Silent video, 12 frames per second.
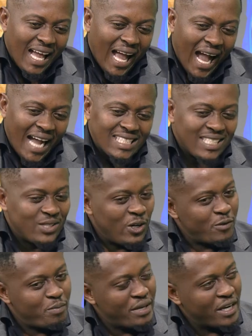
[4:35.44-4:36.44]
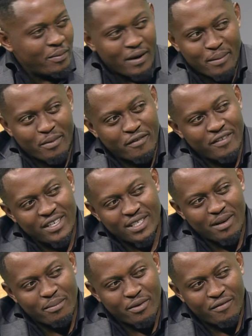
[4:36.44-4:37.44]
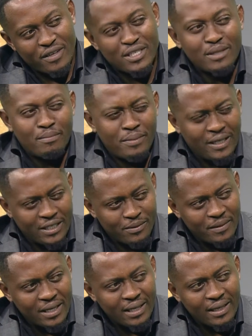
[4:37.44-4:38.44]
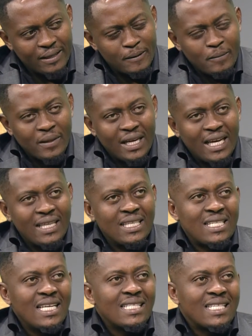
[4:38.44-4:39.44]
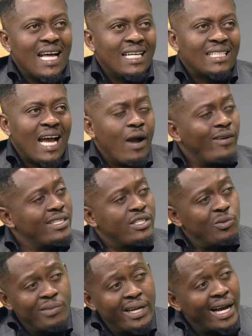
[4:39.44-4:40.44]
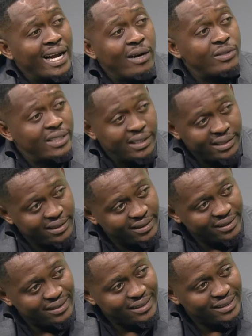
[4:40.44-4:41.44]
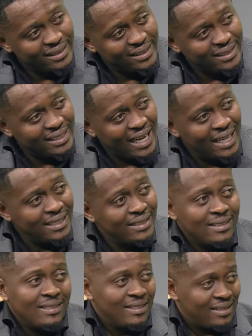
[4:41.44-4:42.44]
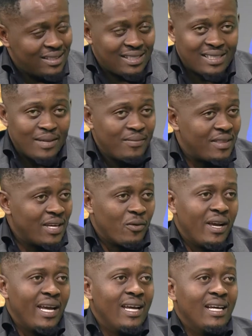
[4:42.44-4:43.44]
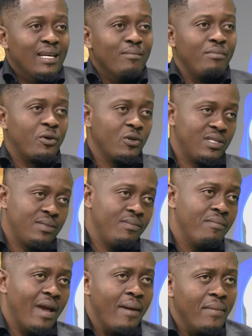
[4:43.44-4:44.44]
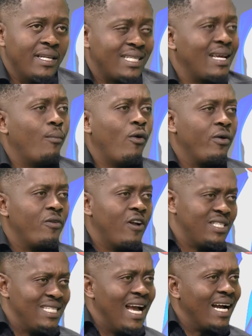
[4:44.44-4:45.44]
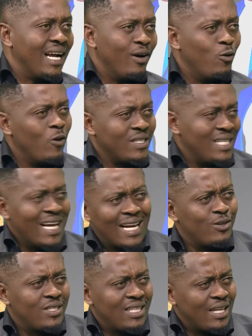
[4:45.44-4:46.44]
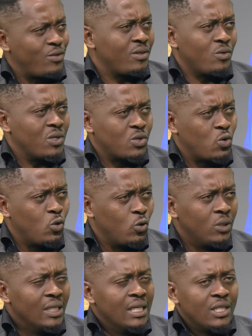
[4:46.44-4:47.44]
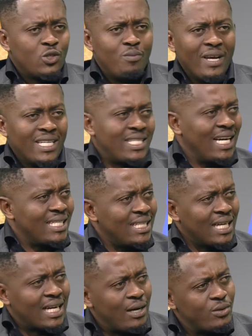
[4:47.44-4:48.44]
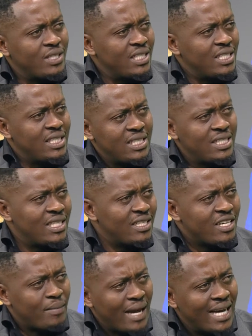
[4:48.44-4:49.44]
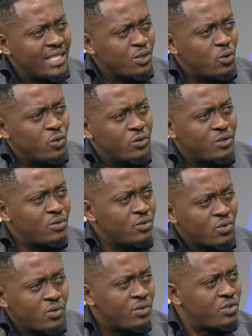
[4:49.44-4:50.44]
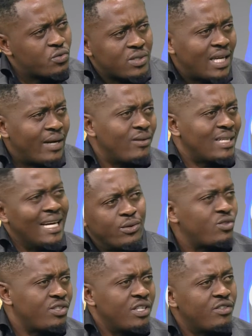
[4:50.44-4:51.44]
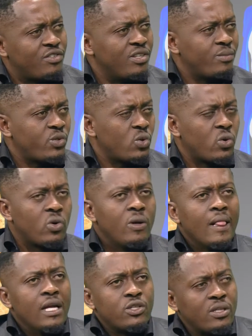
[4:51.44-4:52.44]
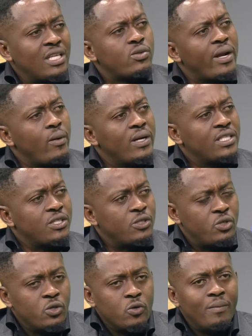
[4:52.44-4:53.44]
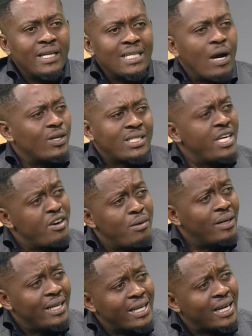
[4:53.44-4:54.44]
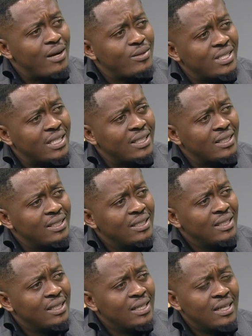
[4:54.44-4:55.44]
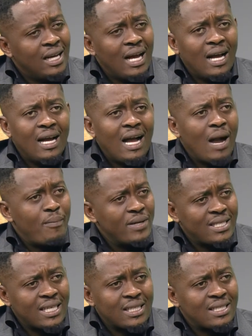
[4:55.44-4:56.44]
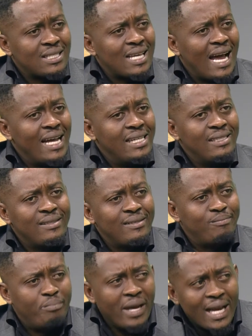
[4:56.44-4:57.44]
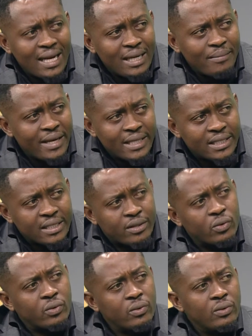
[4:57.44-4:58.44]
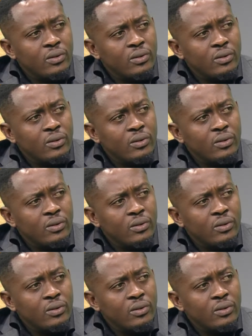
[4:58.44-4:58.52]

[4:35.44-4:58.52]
I did not pick my profession picked me, in the sense that I wanted to be an accountant. The same thing where, because maybe I met someone when I was younger who was an accountant, I thought it was cool to be a chartered accountant. She cheated at my articles, so that's what I wanted to do, but I was terrible at accounting. Upper six, I barely made it through.